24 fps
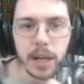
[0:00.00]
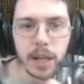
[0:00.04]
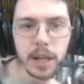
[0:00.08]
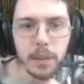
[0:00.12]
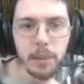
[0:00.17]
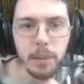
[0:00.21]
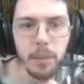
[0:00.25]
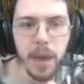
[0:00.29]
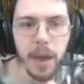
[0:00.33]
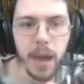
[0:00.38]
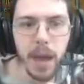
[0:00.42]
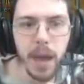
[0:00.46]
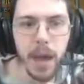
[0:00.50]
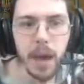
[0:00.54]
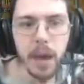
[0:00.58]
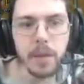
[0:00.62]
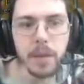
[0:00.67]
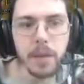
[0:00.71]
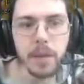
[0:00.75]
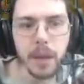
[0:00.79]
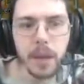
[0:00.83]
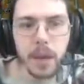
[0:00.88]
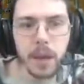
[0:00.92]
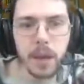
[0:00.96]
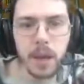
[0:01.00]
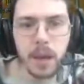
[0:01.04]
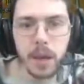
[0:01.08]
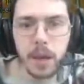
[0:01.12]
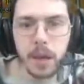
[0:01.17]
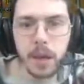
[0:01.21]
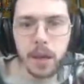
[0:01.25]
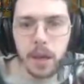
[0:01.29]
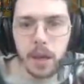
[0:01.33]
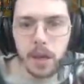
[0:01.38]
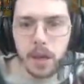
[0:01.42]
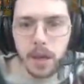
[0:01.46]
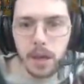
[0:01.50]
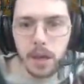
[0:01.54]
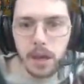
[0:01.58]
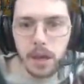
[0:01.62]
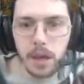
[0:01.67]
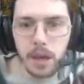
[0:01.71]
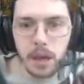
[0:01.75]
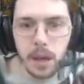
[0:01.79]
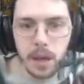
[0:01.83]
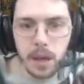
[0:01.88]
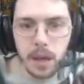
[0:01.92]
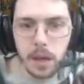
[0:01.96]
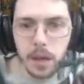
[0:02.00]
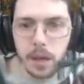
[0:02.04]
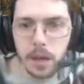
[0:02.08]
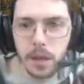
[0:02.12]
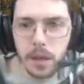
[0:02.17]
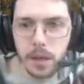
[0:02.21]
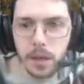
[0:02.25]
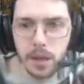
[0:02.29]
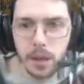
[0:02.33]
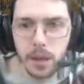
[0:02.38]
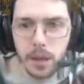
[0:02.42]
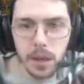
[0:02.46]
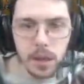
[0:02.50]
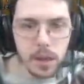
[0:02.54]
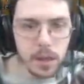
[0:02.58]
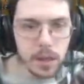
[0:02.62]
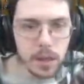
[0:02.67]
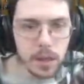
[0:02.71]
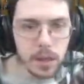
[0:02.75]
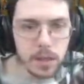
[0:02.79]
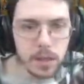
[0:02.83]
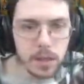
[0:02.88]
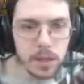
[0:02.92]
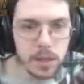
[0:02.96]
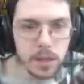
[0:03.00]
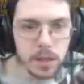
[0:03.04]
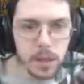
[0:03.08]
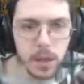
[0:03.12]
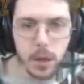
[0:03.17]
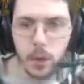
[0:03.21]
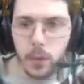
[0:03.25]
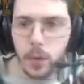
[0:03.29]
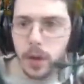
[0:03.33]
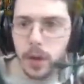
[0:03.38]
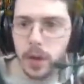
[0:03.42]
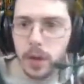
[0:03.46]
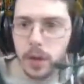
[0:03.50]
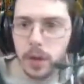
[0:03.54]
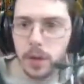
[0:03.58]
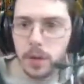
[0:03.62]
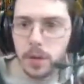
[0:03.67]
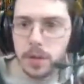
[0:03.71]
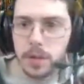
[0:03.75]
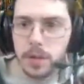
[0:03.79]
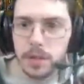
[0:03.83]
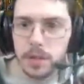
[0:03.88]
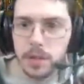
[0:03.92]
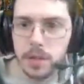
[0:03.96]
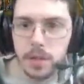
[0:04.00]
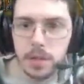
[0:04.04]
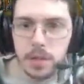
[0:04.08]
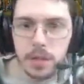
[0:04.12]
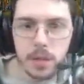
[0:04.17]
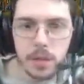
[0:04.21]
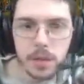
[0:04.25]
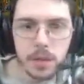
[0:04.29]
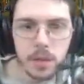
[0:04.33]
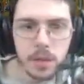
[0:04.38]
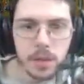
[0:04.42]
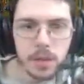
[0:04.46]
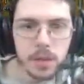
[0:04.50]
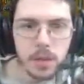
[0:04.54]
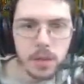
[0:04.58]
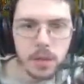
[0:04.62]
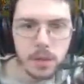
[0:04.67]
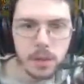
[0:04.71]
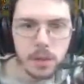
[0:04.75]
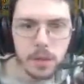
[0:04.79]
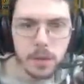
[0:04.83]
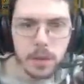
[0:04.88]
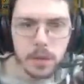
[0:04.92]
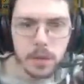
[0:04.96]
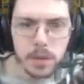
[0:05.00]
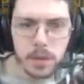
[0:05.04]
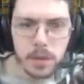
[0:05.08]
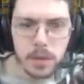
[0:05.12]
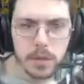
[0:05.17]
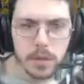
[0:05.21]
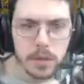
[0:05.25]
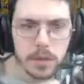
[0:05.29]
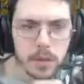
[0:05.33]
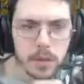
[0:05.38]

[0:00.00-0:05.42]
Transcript: the path, and I think this... Oh, wait, no, is this... What is this?